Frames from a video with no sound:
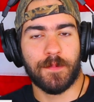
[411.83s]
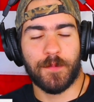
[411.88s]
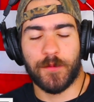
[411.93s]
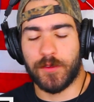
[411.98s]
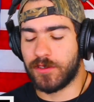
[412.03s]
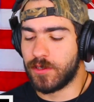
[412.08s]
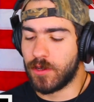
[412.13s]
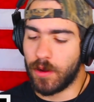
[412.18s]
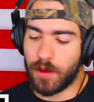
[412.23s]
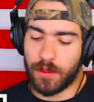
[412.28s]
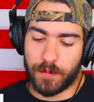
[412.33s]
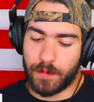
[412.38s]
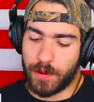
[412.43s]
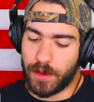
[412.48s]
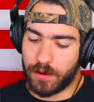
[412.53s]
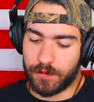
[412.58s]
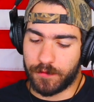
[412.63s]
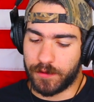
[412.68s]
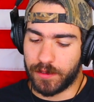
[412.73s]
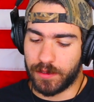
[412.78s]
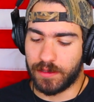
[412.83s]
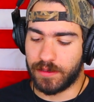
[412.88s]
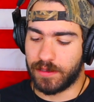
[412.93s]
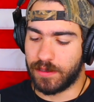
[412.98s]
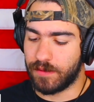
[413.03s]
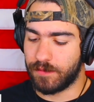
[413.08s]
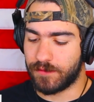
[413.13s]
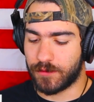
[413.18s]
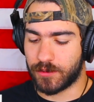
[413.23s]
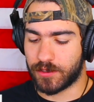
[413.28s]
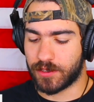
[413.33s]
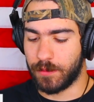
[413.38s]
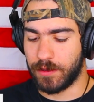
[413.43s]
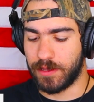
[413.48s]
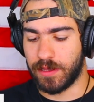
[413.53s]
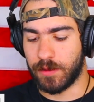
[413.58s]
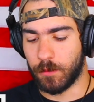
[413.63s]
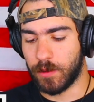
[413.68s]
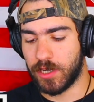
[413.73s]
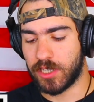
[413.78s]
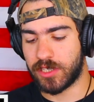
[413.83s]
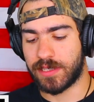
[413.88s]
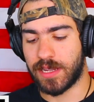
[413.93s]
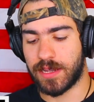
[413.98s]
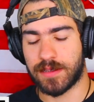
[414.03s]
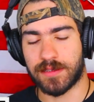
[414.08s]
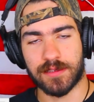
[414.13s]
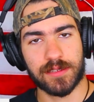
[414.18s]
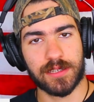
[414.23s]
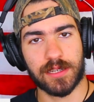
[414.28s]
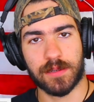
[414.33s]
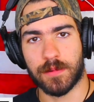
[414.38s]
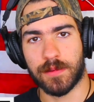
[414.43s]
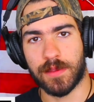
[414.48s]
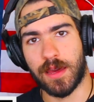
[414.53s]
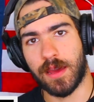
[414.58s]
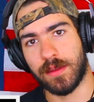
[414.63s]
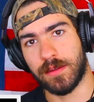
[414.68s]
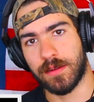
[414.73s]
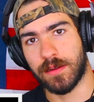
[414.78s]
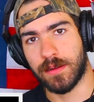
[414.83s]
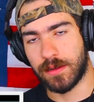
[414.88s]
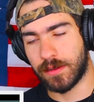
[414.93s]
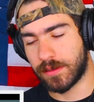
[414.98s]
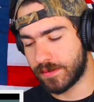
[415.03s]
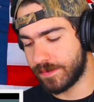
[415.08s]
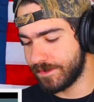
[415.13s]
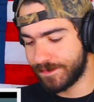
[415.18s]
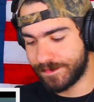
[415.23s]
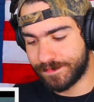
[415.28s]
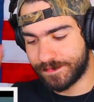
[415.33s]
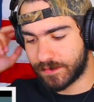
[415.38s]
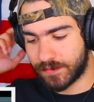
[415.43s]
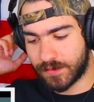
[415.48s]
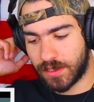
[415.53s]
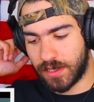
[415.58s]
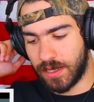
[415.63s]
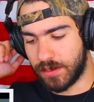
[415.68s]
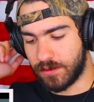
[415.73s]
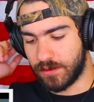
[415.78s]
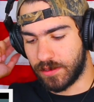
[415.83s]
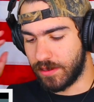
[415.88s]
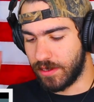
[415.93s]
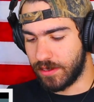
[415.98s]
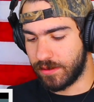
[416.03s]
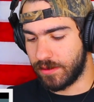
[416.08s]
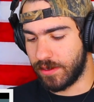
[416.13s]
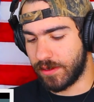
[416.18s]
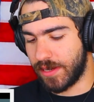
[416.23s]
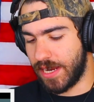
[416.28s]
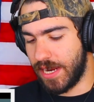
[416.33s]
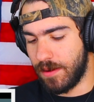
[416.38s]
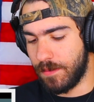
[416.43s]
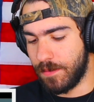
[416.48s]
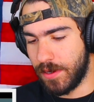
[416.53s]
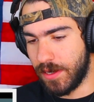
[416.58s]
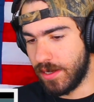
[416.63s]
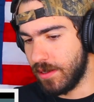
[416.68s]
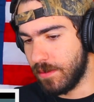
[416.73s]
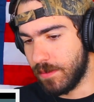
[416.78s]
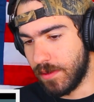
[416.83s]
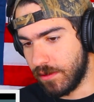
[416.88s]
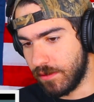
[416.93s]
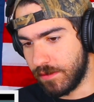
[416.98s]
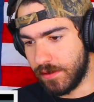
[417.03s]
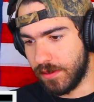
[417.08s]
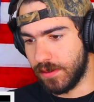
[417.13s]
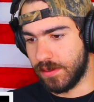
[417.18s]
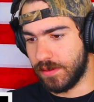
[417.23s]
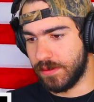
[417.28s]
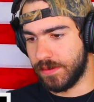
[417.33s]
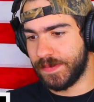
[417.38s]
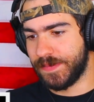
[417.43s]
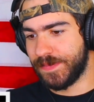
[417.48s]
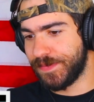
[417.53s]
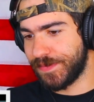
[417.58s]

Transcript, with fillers: There's no other better feeling than for somebody that wished that since they were that young. It's there, there can't be any better feeling.